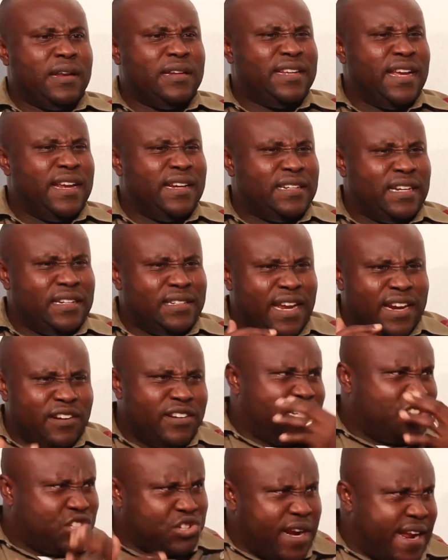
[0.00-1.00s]
they
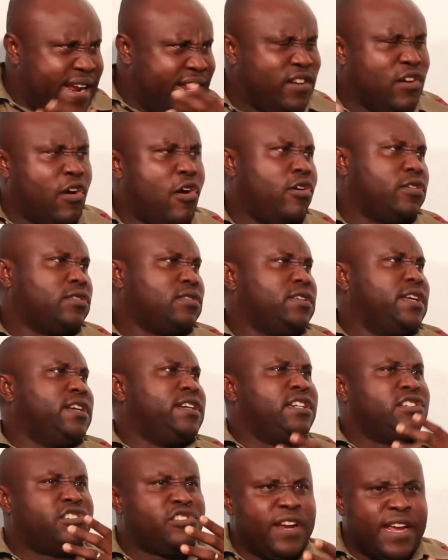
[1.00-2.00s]
retrain us, they
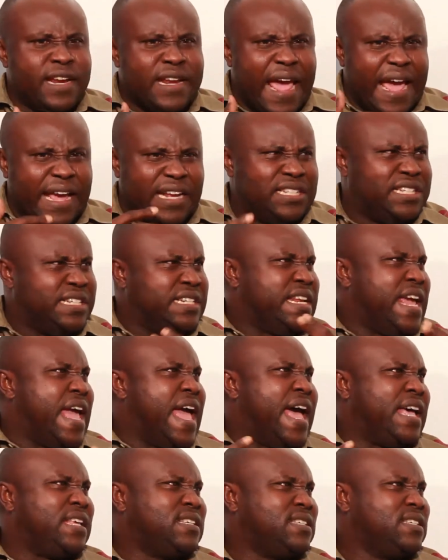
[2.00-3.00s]
retrain
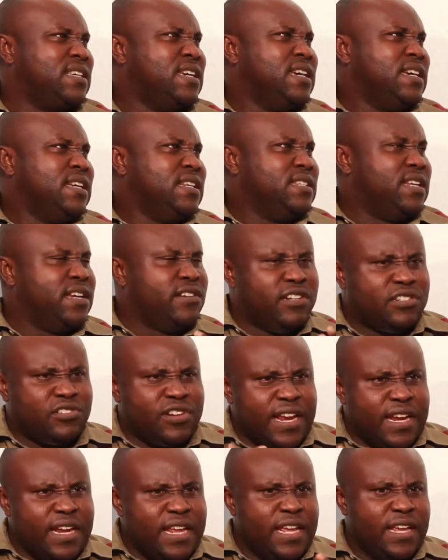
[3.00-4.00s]
engineers, they
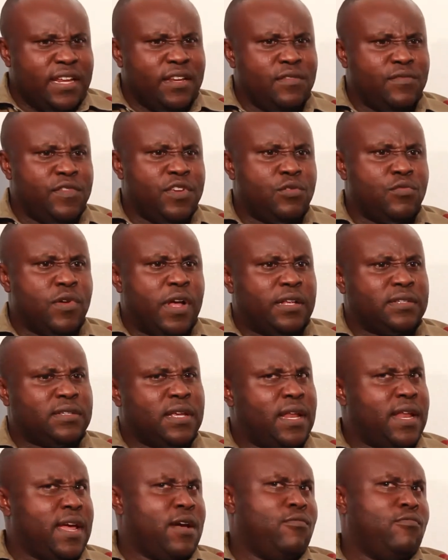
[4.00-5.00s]
retrain individuals.
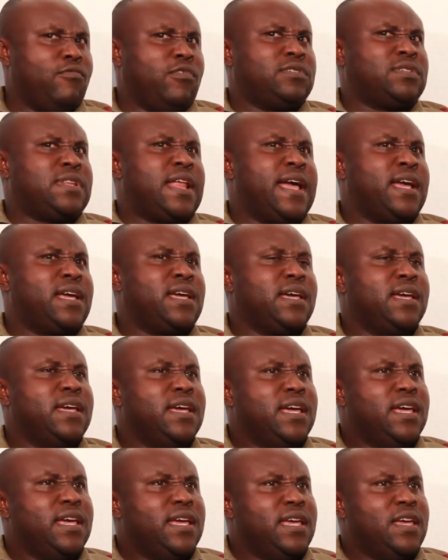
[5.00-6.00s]
And I was like,
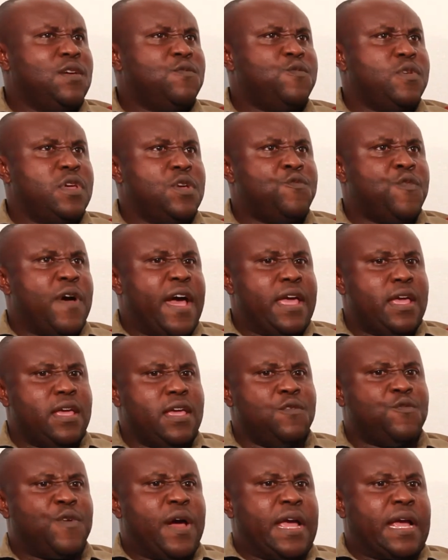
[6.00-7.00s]
if
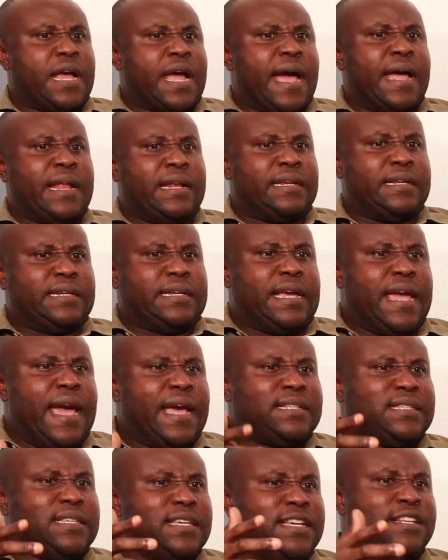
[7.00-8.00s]
I can
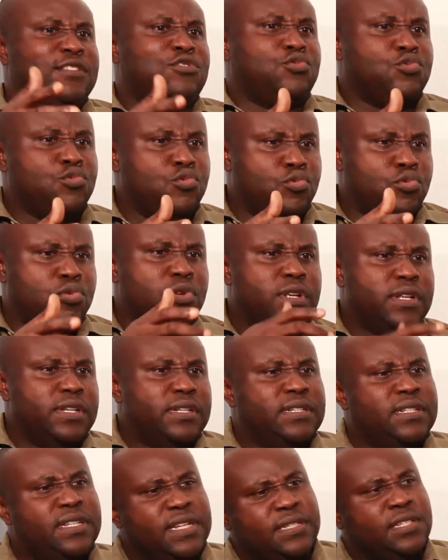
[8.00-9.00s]
get into
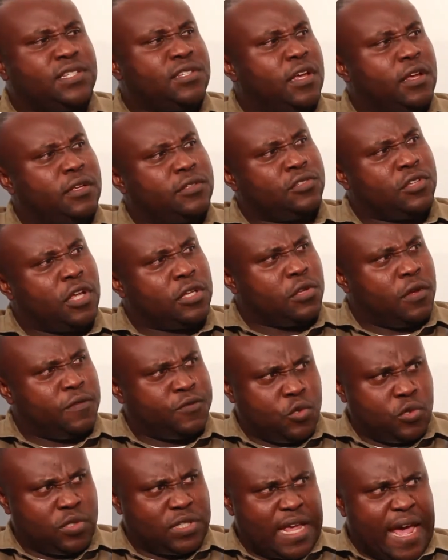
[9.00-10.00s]
this sort of
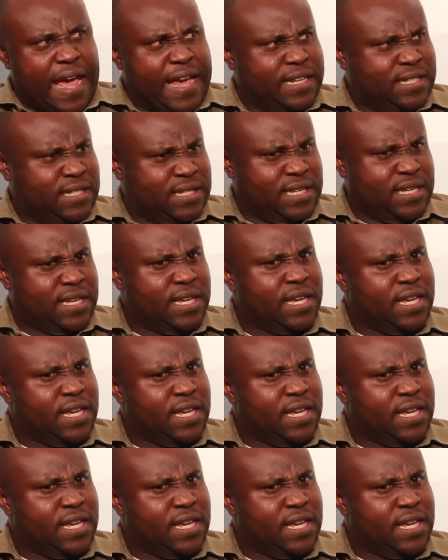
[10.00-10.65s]
society,